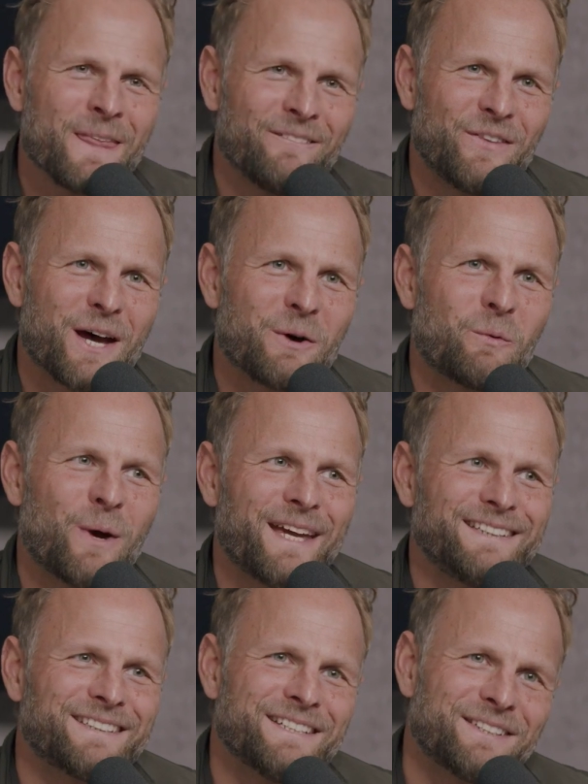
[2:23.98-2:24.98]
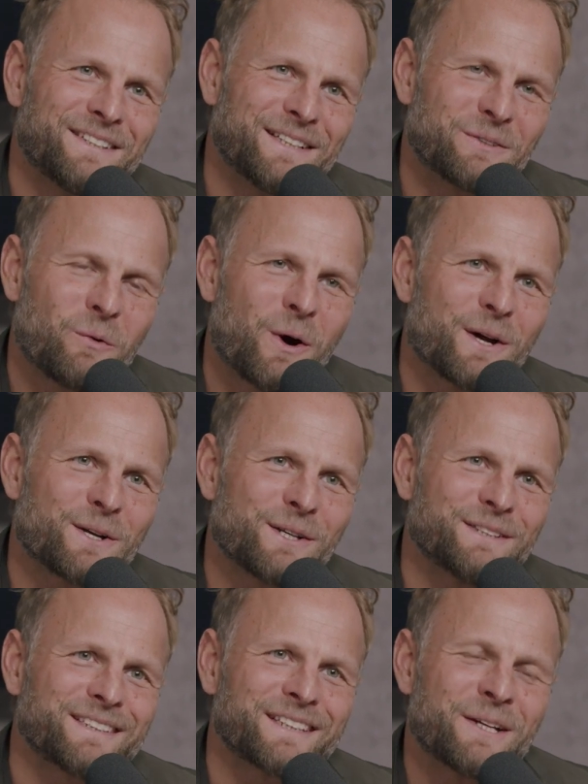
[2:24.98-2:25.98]
that wades into these
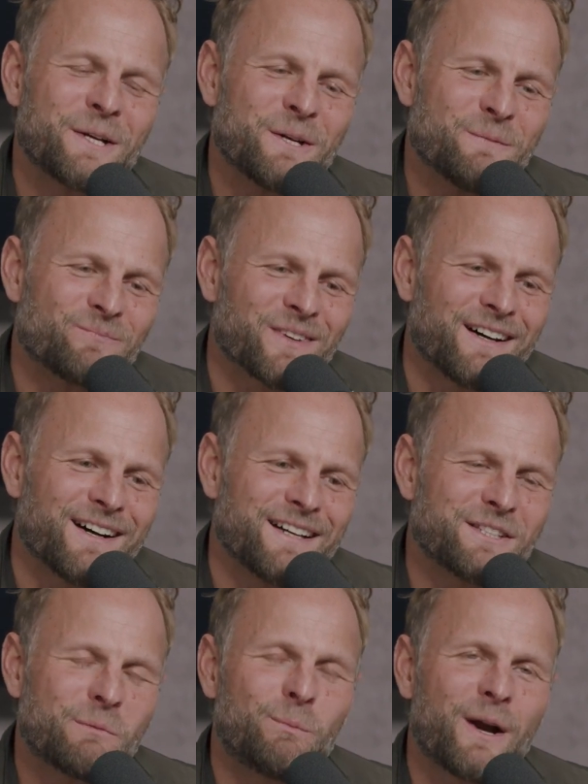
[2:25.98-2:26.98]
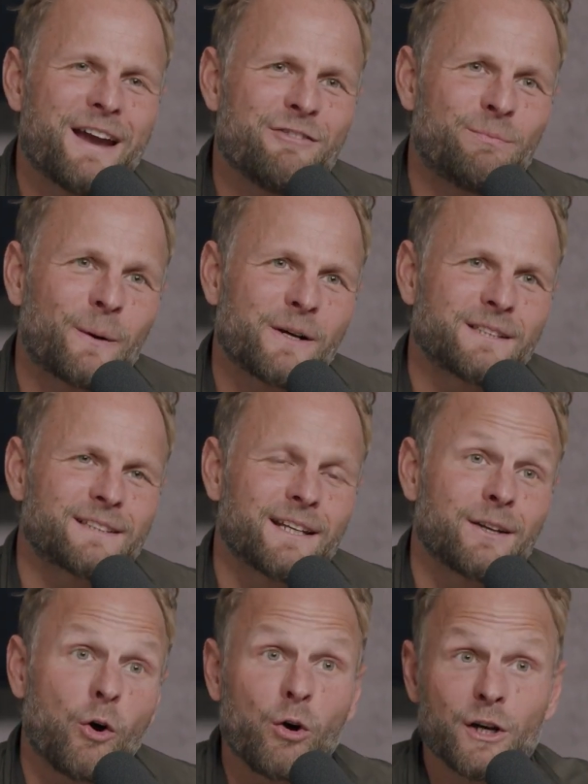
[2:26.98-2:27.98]
waters is a brave
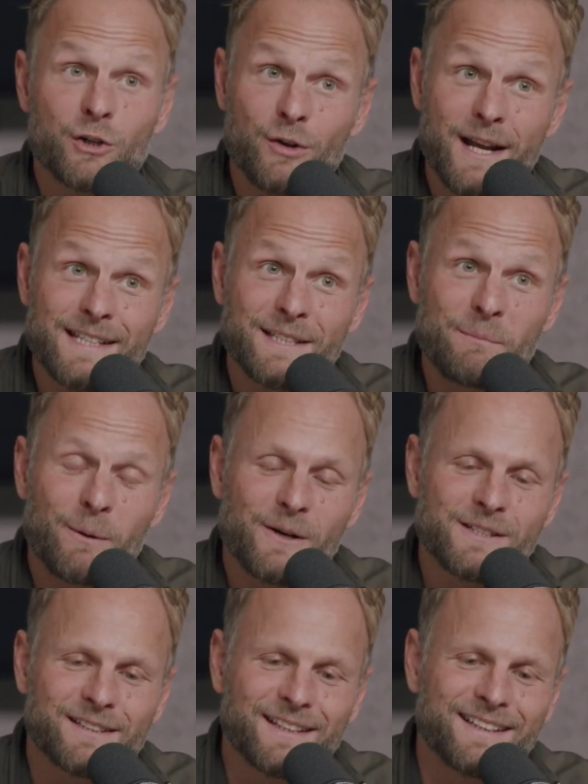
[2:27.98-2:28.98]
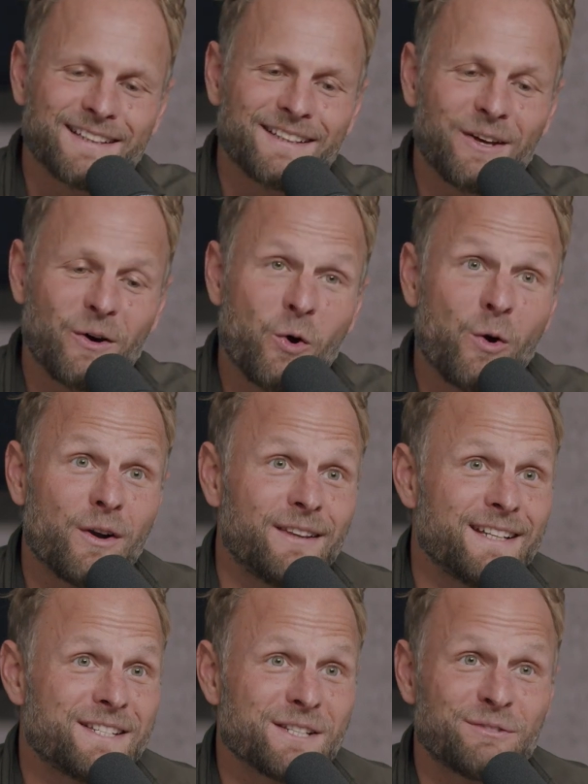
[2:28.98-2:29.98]
person or a crazy person, or
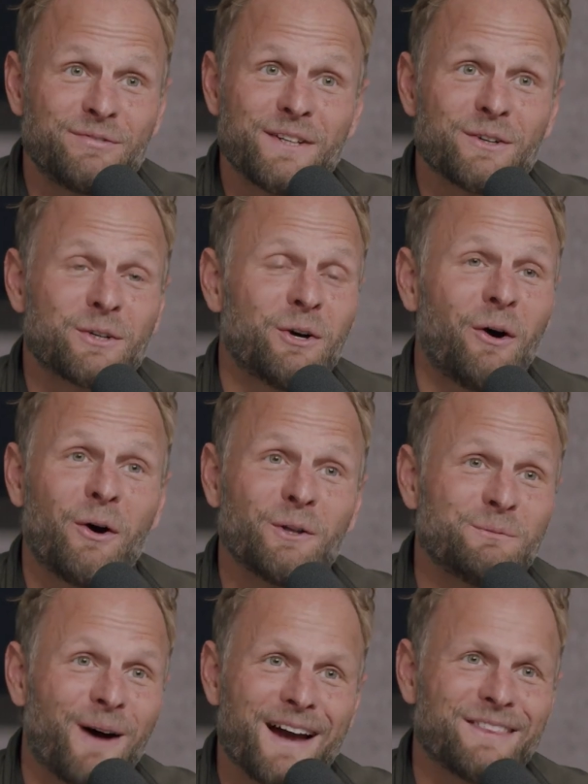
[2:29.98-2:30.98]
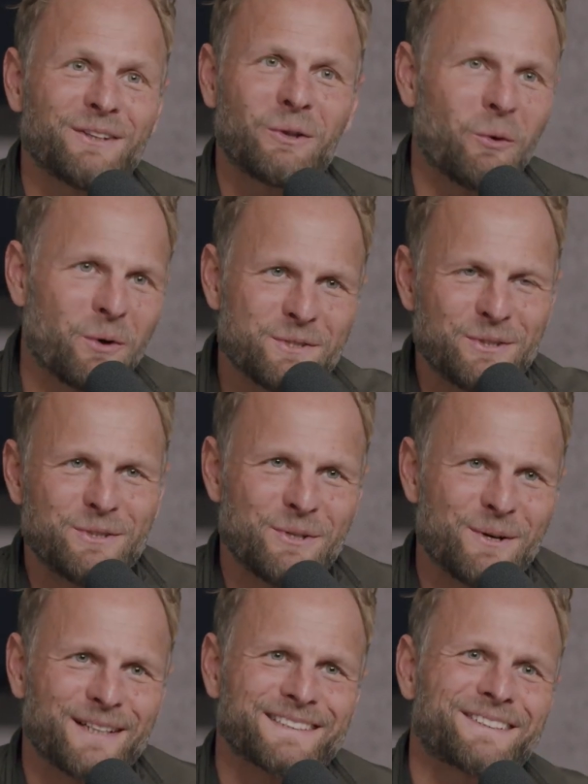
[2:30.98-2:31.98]
they just feel called by the Lord to
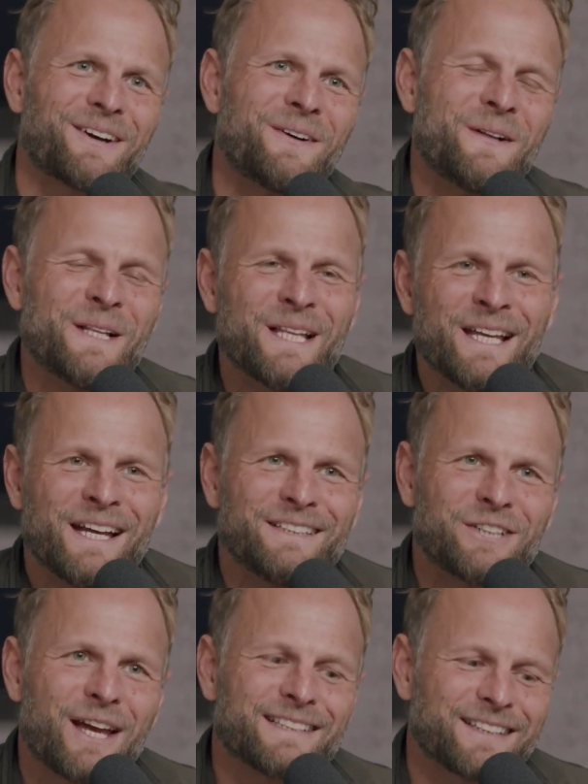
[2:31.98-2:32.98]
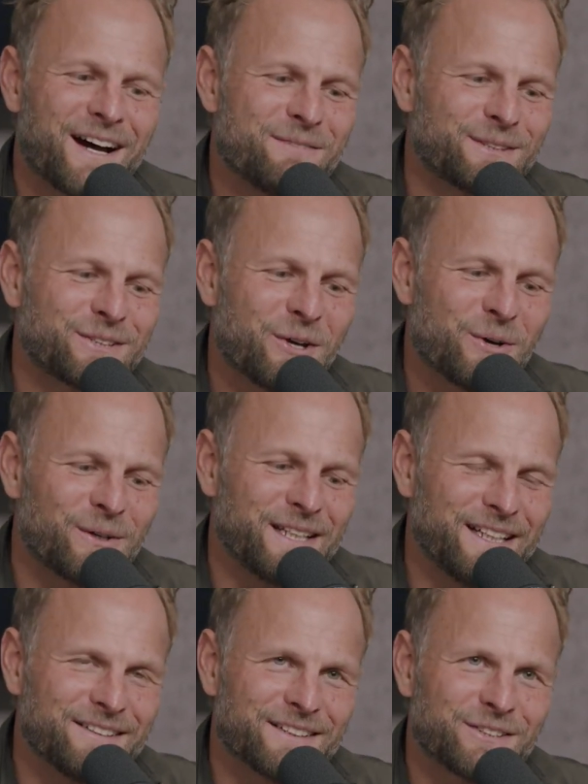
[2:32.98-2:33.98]
do it. So, Chase, I'm so
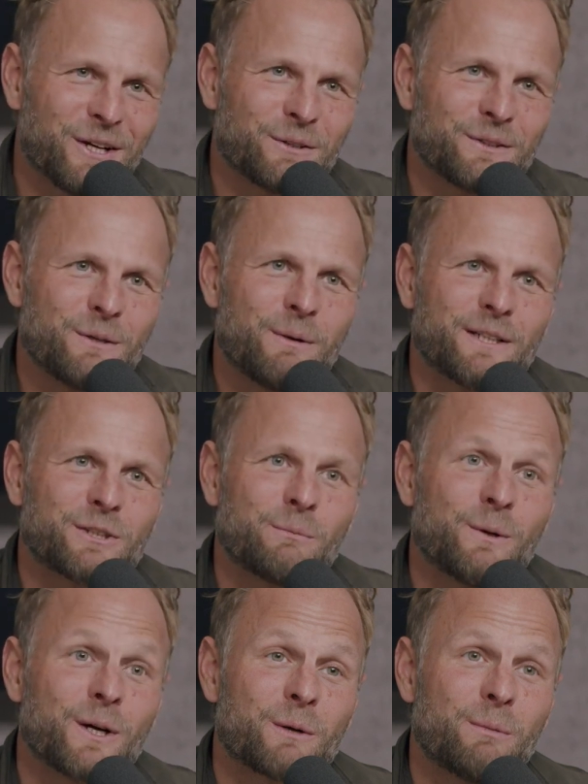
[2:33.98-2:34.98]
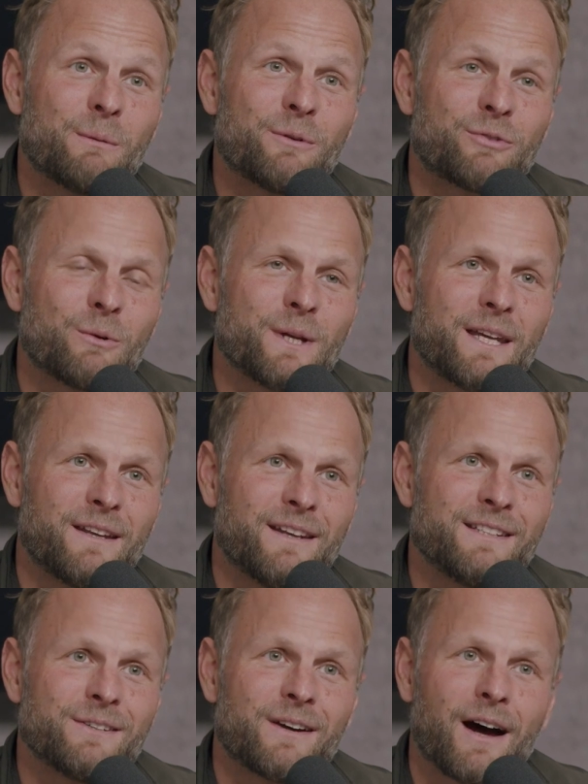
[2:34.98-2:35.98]
eager to talk with you about your book. But before we get
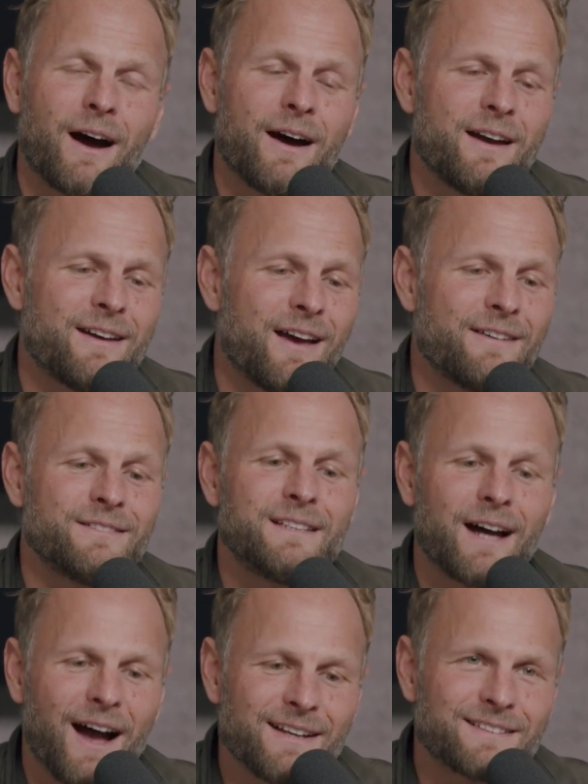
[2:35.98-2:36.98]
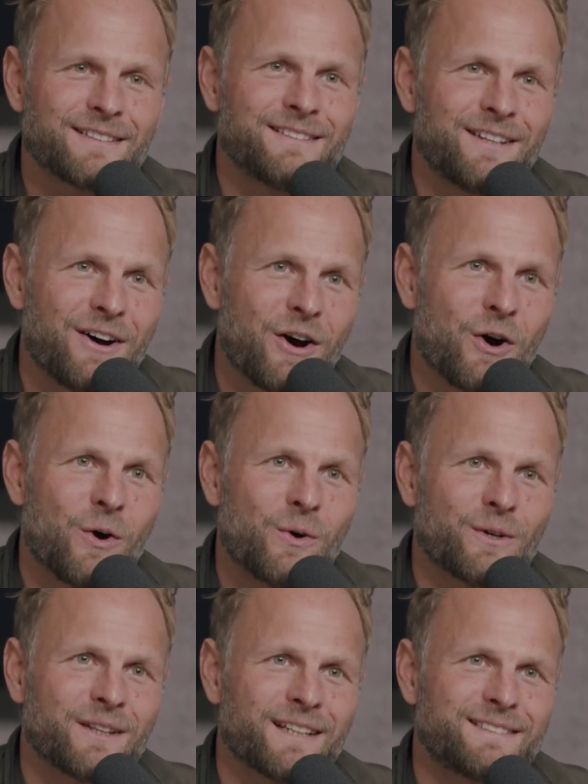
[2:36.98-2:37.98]
into it, I have got to
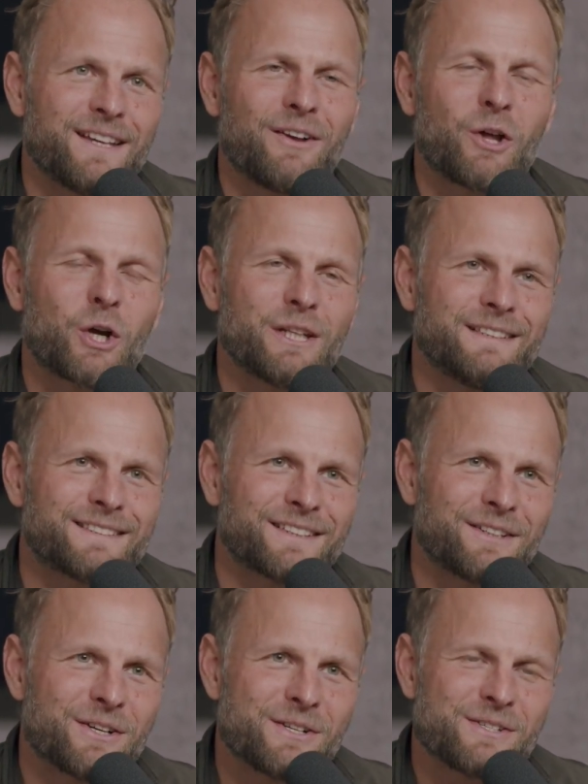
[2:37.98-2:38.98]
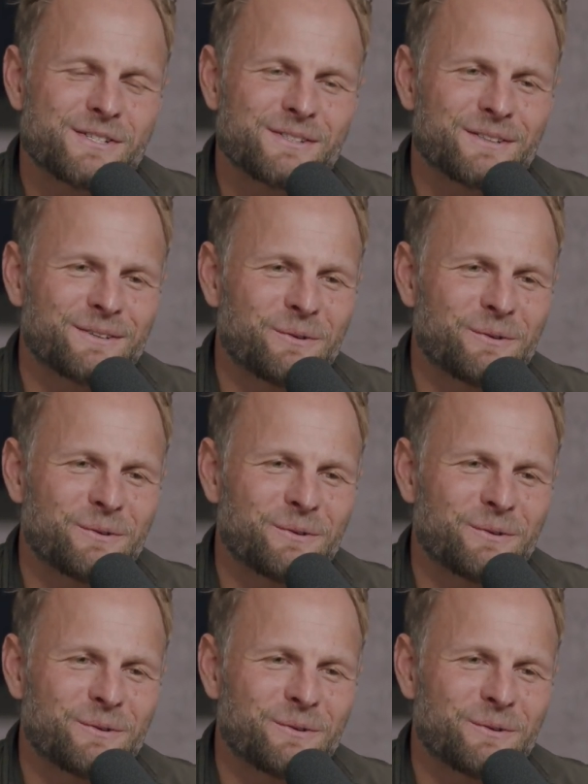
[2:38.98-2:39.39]
know, tell our listeners,